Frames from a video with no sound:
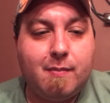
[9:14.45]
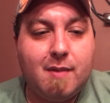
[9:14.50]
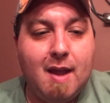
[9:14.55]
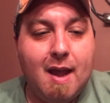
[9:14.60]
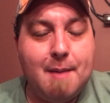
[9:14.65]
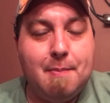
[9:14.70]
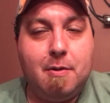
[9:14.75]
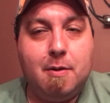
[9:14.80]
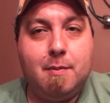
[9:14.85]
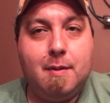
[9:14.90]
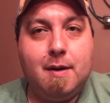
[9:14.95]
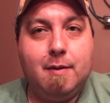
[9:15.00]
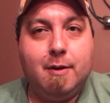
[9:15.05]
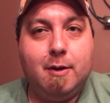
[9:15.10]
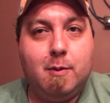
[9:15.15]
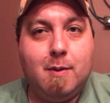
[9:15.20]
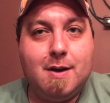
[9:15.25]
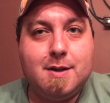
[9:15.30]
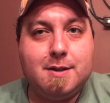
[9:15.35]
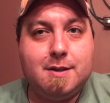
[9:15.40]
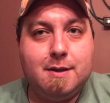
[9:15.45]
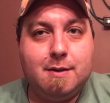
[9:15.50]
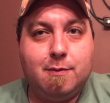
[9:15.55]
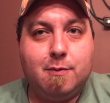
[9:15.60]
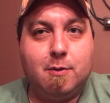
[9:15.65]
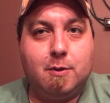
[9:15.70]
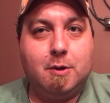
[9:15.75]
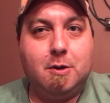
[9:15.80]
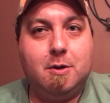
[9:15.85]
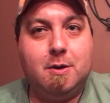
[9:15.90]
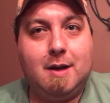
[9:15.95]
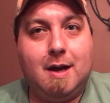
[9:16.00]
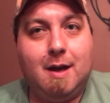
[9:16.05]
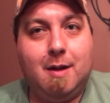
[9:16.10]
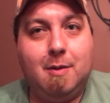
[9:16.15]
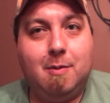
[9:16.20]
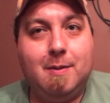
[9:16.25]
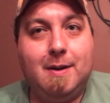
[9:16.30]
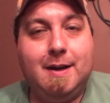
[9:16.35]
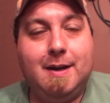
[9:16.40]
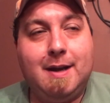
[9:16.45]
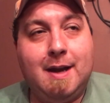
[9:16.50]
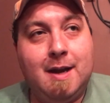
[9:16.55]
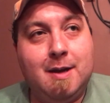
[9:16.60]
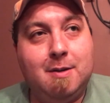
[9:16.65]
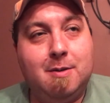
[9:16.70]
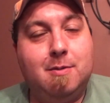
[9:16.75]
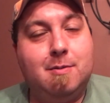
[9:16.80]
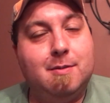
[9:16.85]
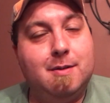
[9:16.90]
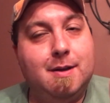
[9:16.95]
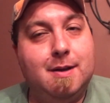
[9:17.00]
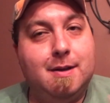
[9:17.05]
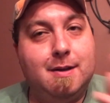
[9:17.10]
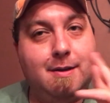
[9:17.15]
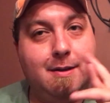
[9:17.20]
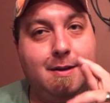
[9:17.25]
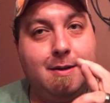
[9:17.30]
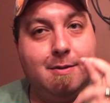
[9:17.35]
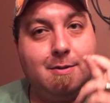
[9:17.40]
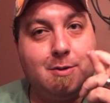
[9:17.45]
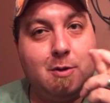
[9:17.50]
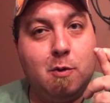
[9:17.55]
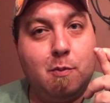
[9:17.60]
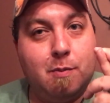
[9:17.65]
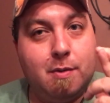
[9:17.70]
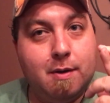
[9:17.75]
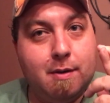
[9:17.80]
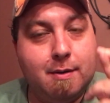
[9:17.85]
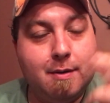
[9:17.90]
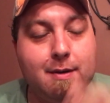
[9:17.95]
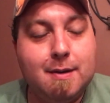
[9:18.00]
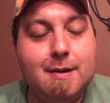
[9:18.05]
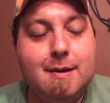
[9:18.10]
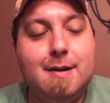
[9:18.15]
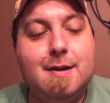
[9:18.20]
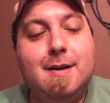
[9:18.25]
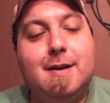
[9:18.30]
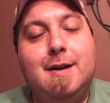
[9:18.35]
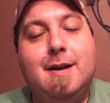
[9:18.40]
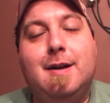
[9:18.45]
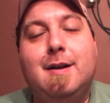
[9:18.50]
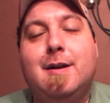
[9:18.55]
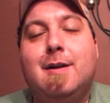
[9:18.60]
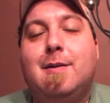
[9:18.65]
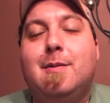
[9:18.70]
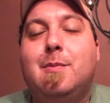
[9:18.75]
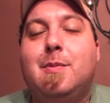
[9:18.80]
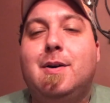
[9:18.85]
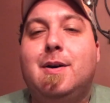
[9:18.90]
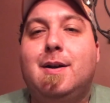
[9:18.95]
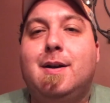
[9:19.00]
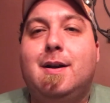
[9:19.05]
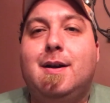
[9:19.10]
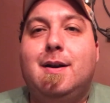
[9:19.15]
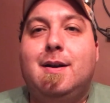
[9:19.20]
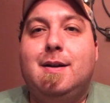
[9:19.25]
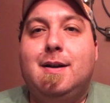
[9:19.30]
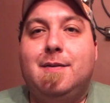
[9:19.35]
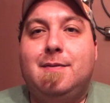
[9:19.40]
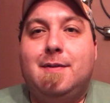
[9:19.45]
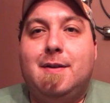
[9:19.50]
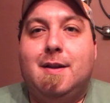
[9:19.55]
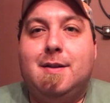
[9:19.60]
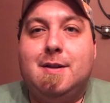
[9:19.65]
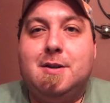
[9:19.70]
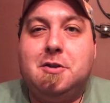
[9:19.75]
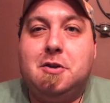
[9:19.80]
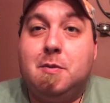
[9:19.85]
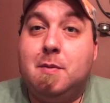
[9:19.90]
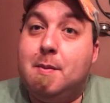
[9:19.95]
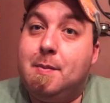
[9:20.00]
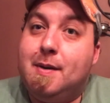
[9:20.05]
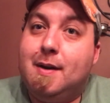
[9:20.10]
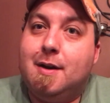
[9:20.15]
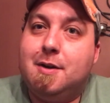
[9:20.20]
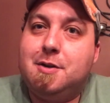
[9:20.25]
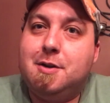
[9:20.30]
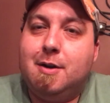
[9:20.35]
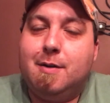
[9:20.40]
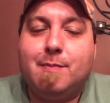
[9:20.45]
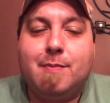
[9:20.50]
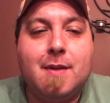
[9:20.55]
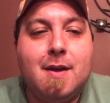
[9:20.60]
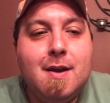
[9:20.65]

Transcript: I put my request in for a good Halloween candle. Uh, here's hoping, you know, but uh, if not this year, maybe next year.